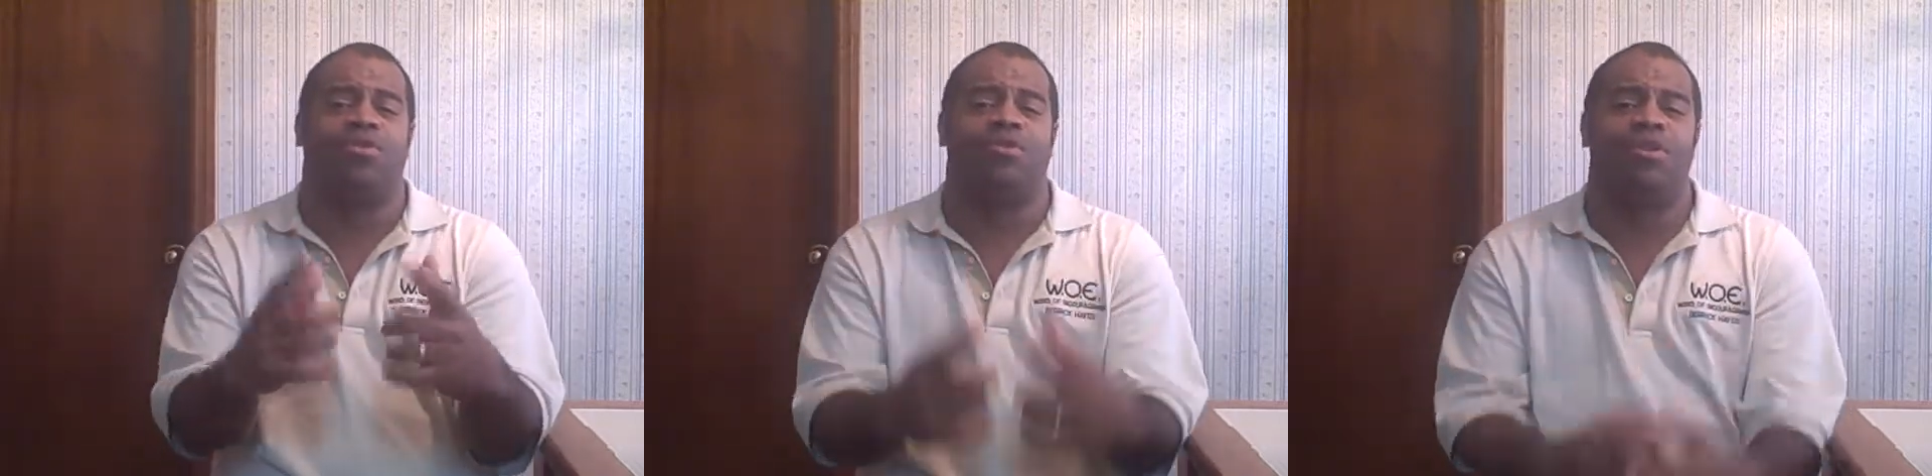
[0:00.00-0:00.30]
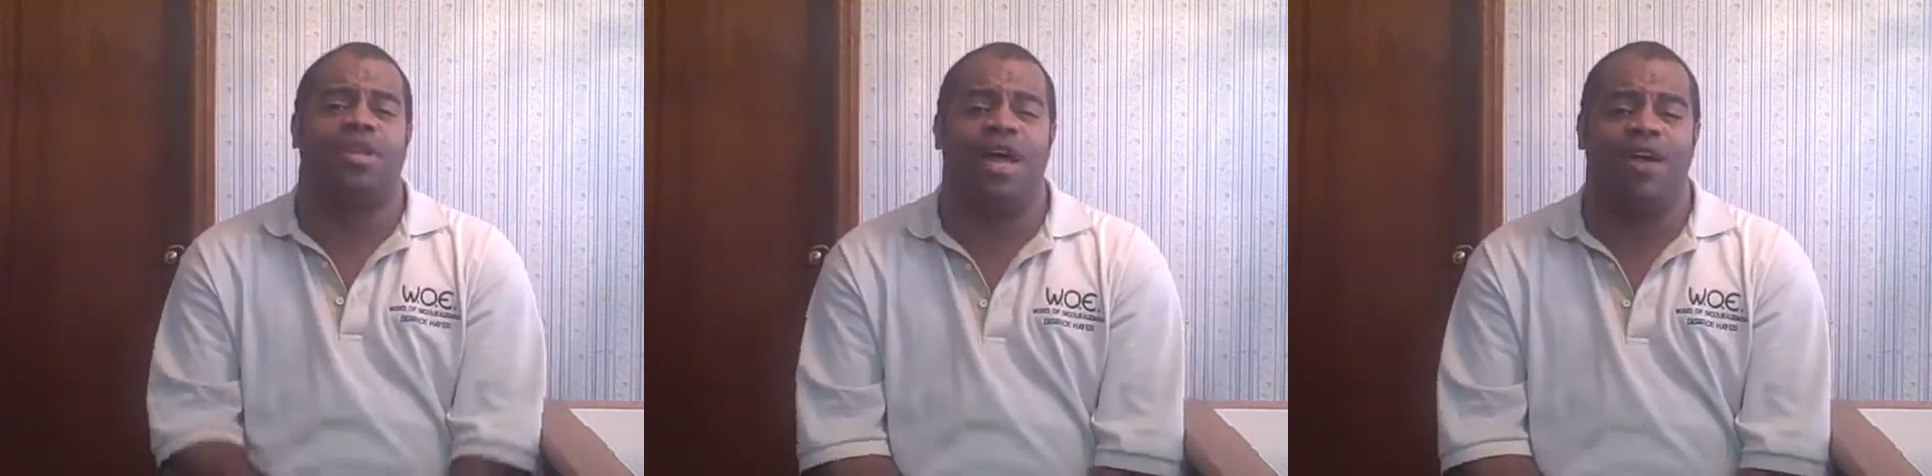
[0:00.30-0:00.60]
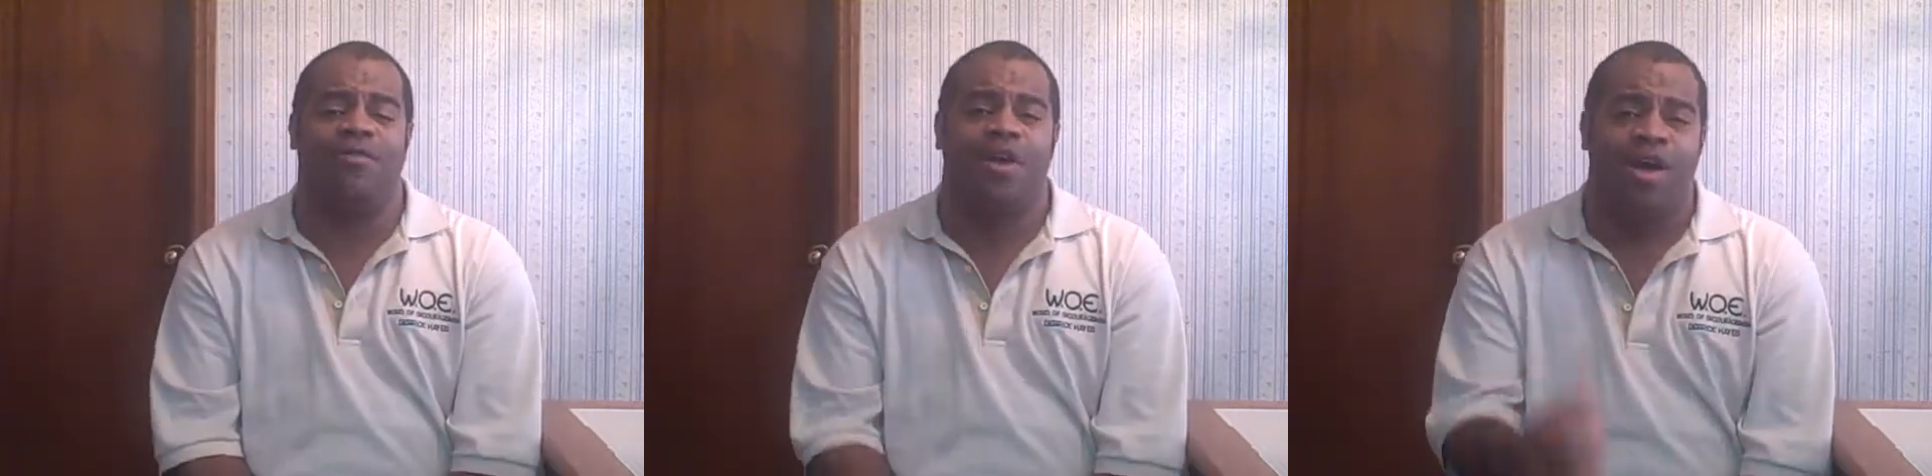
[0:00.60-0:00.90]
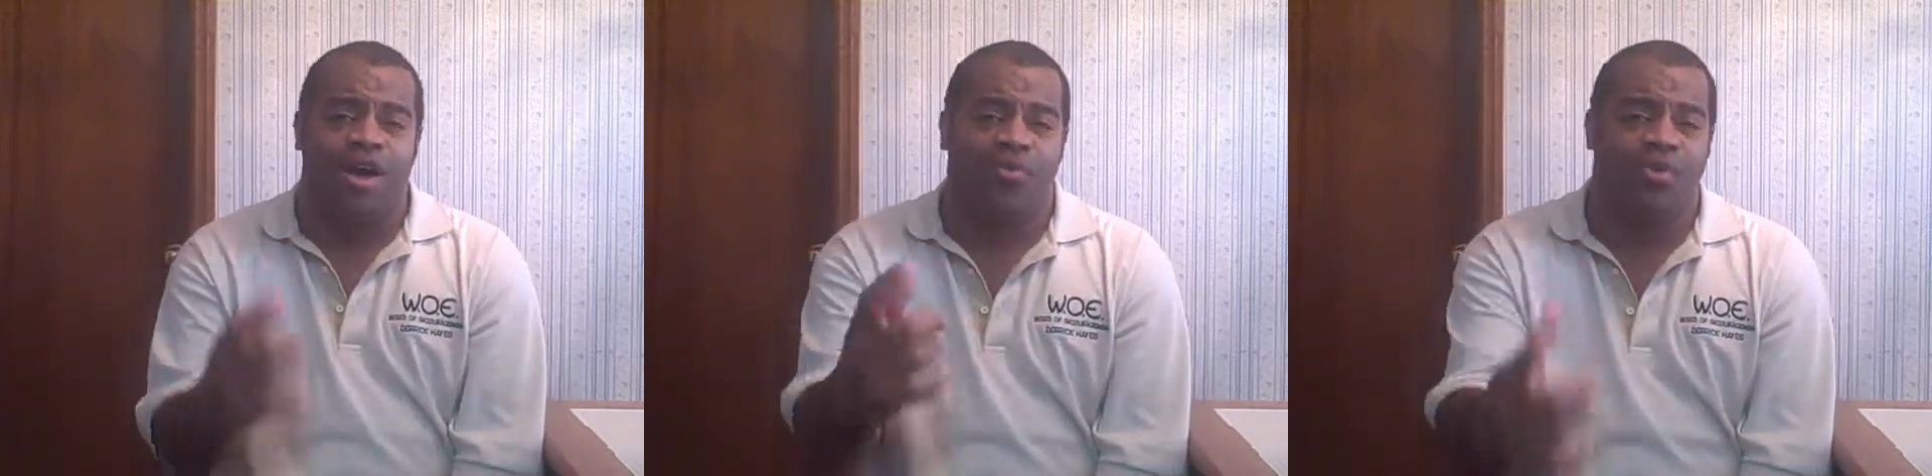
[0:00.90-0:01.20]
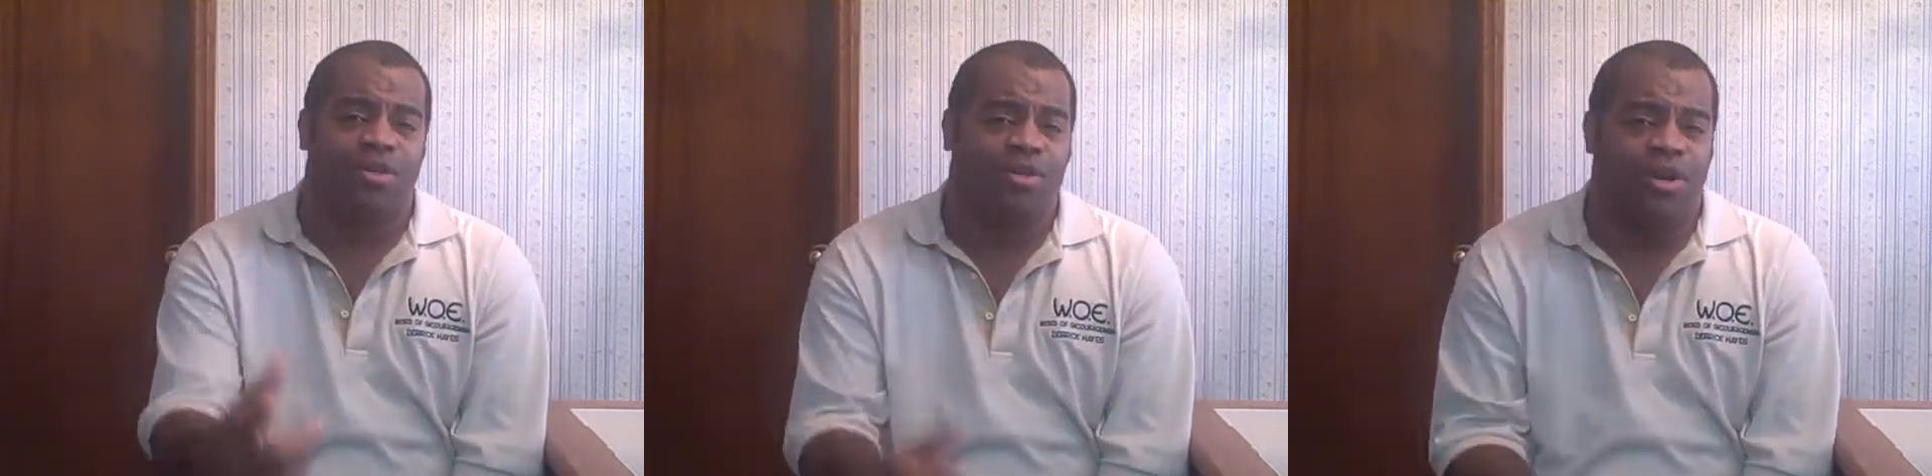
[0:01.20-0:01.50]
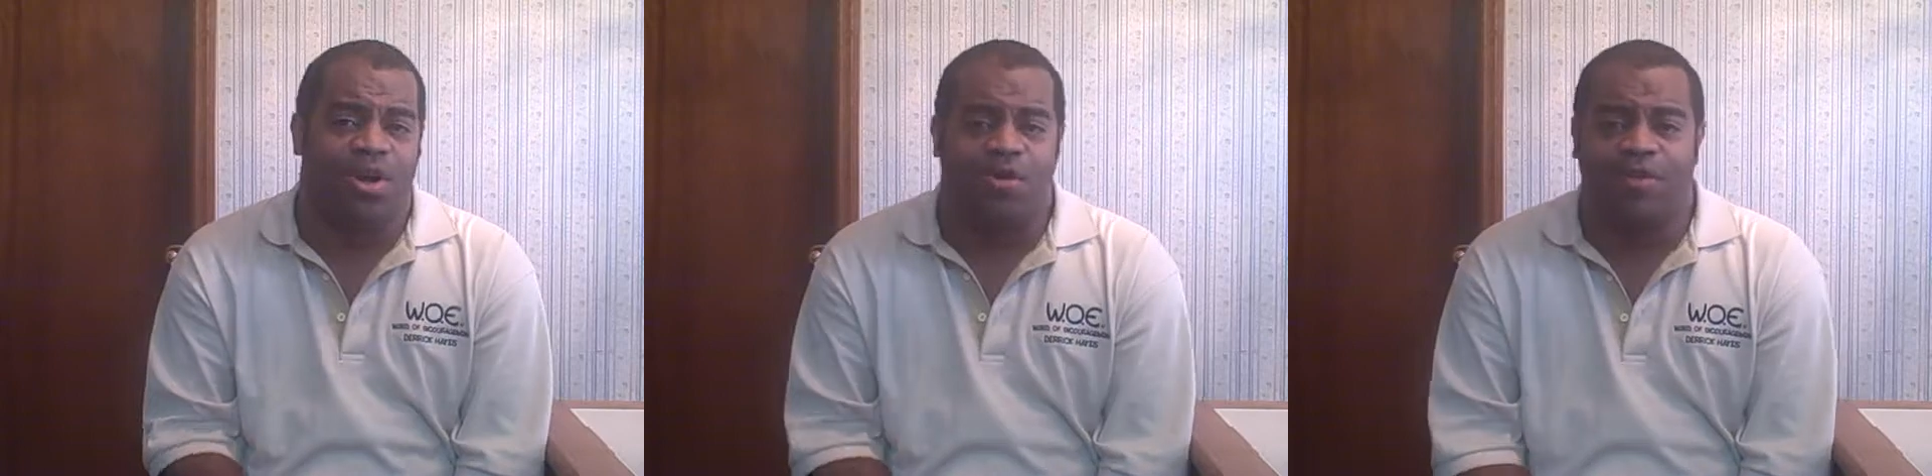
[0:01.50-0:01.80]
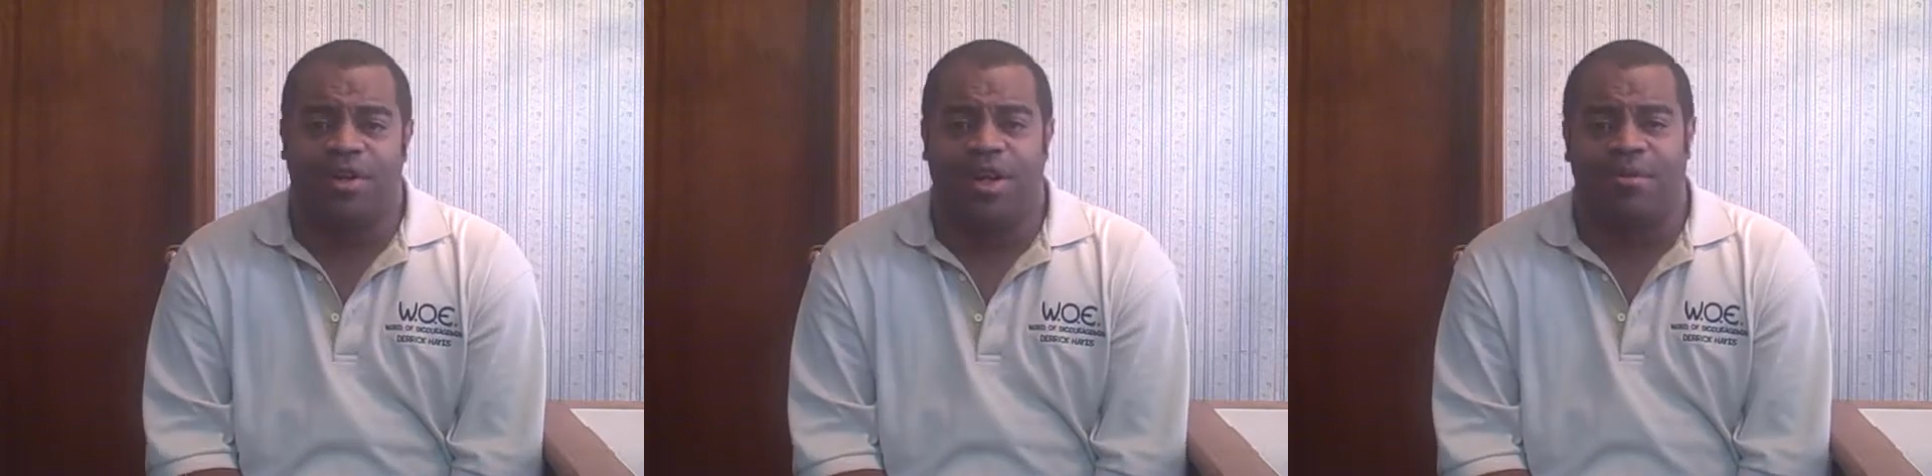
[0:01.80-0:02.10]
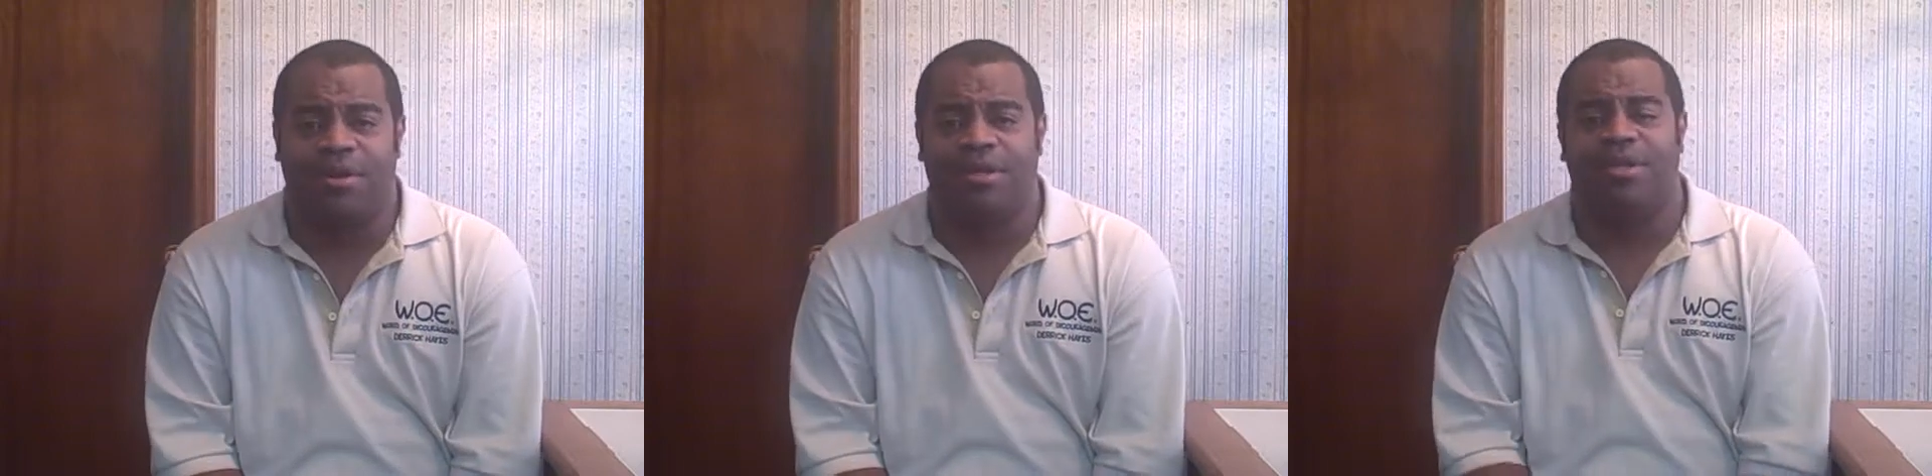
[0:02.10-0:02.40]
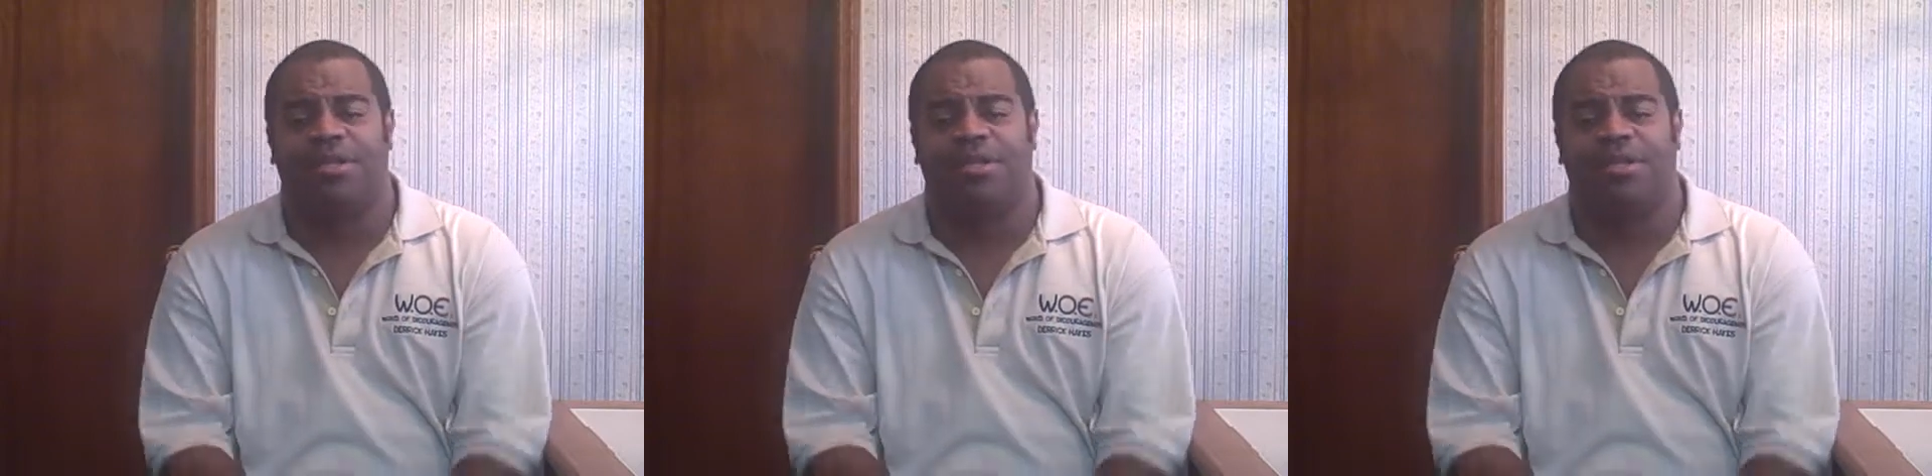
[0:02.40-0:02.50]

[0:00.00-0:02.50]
through in your life, I want you to overcome it.